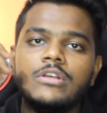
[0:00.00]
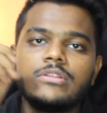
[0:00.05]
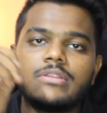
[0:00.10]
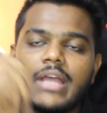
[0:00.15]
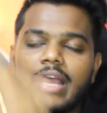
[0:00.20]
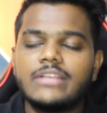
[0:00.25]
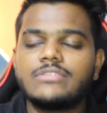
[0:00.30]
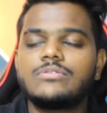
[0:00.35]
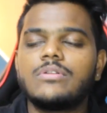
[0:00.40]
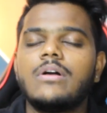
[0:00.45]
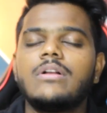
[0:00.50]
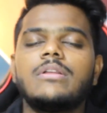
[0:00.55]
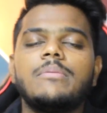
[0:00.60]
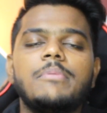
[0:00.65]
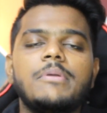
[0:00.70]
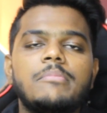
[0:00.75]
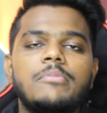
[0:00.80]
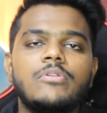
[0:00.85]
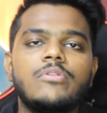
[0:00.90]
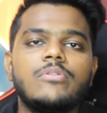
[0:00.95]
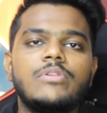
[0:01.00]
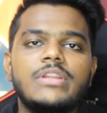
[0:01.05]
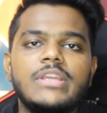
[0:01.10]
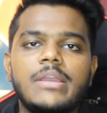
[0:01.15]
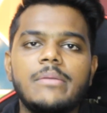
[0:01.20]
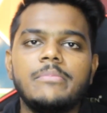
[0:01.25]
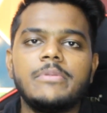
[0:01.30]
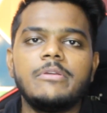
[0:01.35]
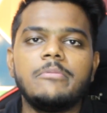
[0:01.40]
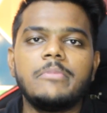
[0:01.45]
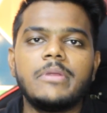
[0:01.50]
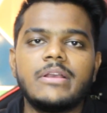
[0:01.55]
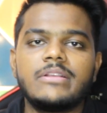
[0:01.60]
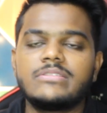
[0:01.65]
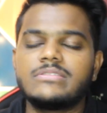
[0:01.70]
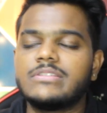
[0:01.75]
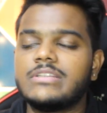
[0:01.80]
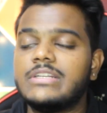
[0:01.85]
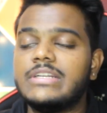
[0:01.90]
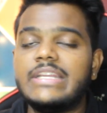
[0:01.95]
Thanks to all the people who
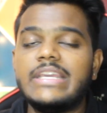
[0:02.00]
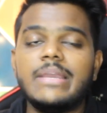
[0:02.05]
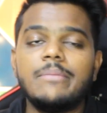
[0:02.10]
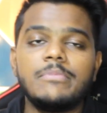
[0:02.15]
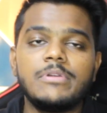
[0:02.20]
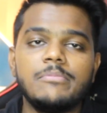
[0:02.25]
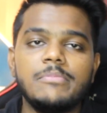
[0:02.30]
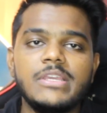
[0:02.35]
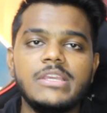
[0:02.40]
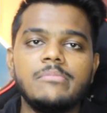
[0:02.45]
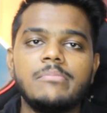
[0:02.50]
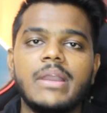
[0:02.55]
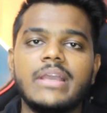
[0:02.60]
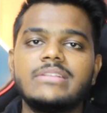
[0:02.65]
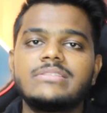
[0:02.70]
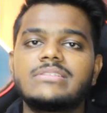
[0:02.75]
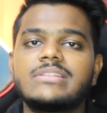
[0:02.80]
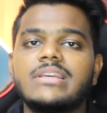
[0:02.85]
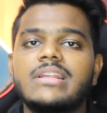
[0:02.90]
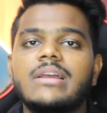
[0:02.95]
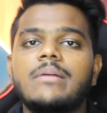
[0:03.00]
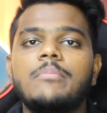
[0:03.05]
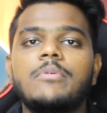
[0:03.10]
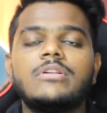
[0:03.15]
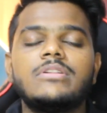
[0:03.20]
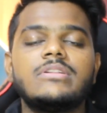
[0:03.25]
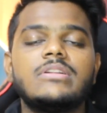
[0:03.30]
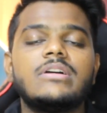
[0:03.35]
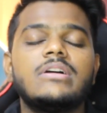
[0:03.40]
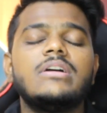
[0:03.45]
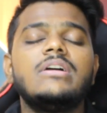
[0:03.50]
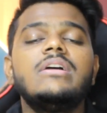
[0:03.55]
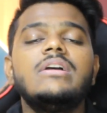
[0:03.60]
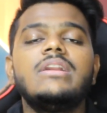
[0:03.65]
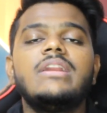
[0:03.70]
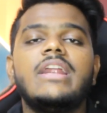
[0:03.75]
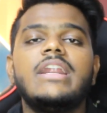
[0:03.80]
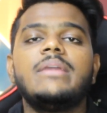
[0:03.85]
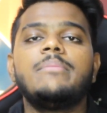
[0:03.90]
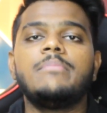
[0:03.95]
DM'd me in my Instagram
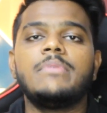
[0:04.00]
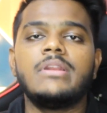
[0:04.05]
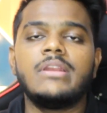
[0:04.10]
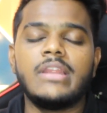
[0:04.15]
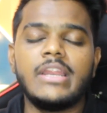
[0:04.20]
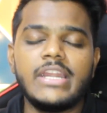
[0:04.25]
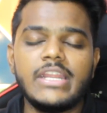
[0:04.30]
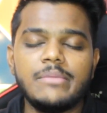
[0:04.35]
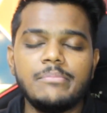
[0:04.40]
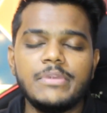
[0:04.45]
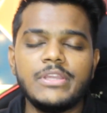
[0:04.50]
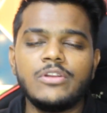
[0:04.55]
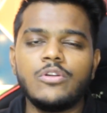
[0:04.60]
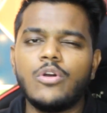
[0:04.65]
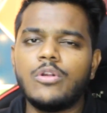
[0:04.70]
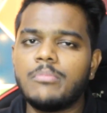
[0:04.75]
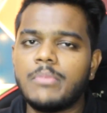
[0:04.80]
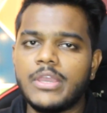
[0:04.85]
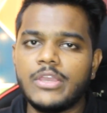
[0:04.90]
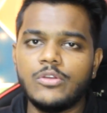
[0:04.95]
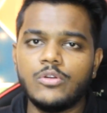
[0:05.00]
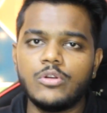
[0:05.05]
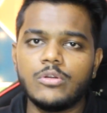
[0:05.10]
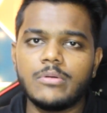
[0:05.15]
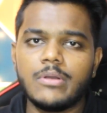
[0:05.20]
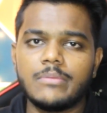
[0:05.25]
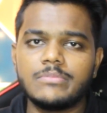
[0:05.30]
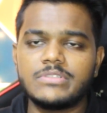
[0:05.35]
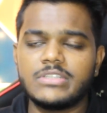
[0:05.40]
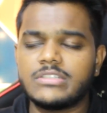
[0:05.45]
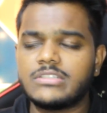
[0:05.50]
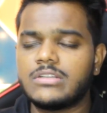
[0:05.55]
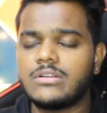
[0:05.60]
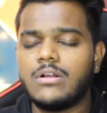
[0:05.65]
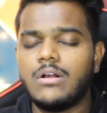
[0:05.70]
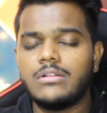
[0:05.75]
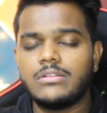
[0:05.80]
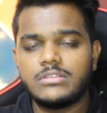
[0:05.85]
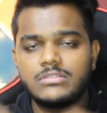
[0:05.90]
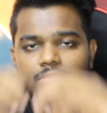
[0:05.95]
and letting me know in my YouTube comment section.
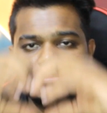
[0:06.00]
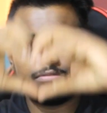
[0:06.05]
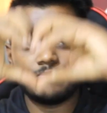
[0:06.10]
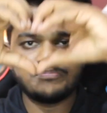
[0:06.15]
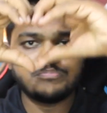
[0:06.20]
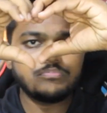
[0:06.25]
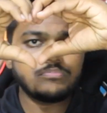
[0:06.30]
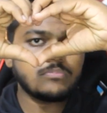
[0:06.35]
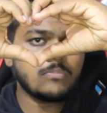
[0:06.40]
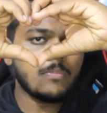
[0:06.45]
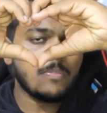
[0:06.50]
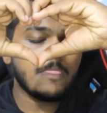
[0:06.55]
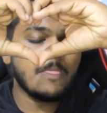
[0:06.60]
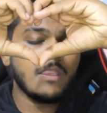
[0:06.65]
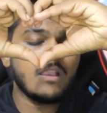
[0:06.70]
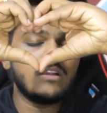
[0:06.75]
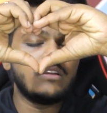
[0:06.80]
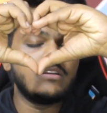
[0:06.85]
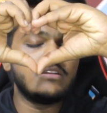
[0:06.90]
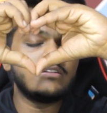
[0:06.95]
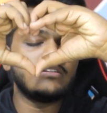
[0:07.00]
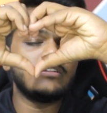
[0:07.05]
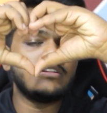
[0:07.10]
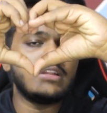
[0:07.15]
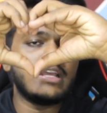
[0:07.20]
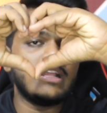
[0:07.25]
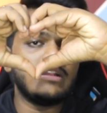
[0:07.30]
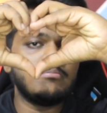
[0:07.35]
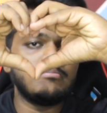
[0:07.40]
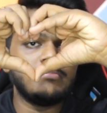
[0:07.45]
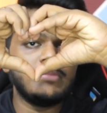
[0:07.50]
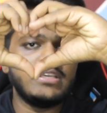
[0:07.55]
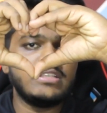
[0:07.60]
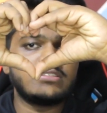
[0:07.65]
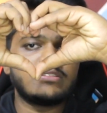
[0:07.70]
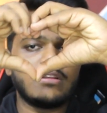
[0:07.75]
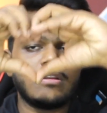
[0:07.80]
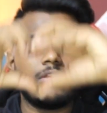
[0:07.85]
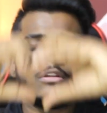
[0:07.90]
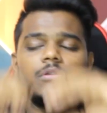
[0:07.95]
All this little help
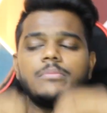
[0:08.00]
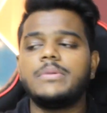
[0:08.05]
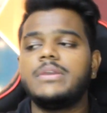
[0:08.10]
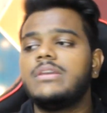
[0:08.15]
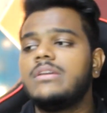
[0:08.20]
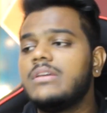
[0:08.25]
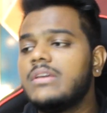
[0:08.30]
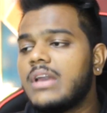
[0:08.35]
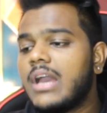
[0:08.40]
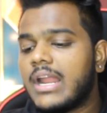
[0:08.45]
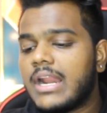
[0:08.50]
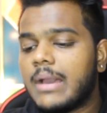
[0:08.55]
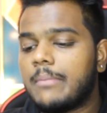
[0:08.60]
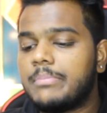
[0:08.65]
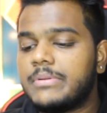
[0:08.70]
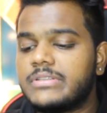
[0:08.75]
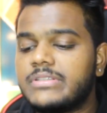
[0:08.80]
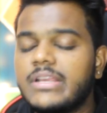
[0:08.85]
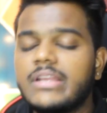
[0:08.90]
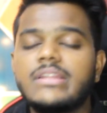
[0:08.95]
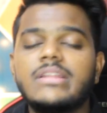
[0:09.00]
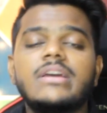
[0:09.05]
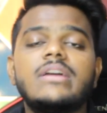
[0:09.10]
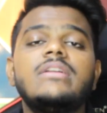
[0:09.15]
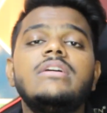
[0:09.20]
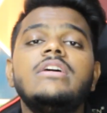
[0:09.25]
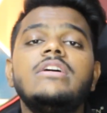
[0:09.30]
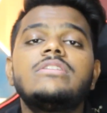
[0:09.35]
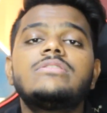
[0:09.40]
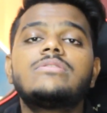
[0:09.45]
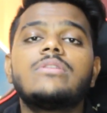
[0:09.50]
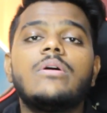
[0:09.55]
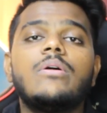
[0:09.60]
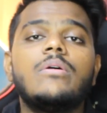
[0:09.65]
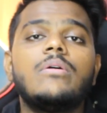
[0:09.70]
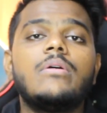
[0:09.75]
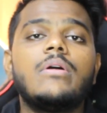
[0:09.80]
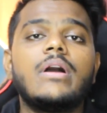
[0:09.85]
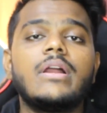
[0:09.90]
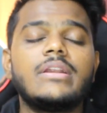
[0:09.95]
means a lot to me and I appreciate that.
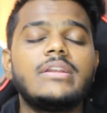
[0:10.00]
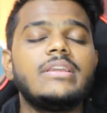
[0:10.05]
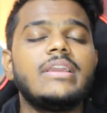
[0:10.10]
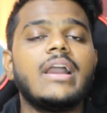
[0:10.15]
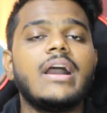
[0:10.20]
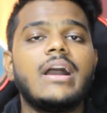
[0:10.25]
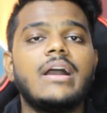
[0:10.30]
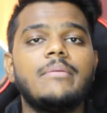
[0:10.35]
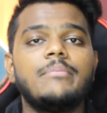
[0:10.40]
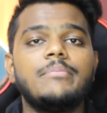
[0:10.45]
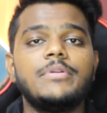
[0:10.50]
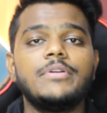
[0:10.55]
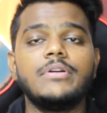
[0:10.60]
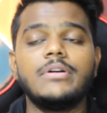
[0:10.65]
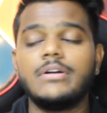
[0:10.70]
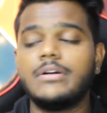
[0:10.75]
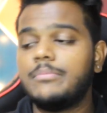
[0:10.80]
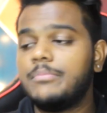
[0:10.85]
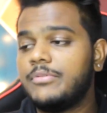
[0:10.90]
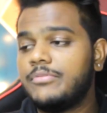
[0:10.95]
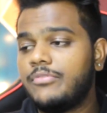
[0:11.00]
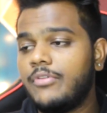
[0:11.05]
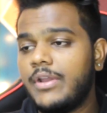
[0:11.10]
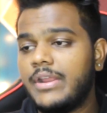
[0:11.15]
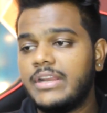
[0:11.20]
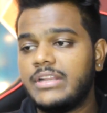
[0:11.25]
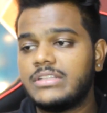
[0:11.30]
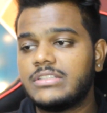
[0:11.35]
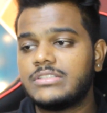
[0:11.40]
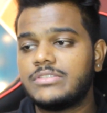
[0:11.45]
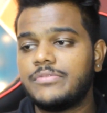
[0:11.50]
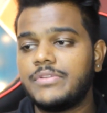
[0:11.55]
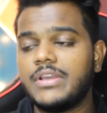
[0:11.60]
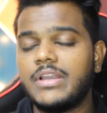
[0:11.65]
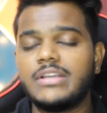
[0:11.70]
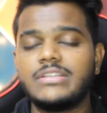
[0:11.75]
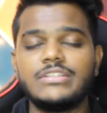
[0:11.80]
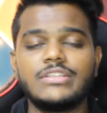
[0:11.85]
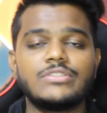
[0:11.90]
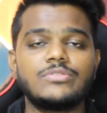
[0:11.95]
So, and yeah, before ending this
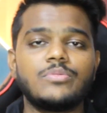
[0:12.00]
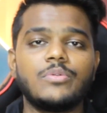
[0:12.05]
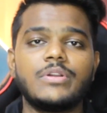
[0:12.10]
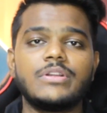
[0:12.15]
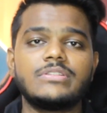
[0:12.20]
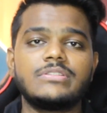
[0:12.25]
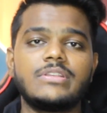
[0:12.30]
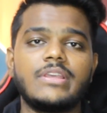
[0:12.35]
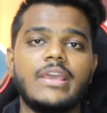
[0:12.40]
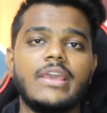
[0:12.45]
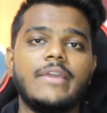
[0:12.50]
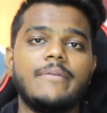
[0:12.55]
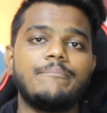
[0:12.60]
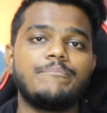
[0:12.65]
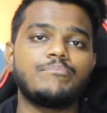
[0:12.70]
video, I just want to say...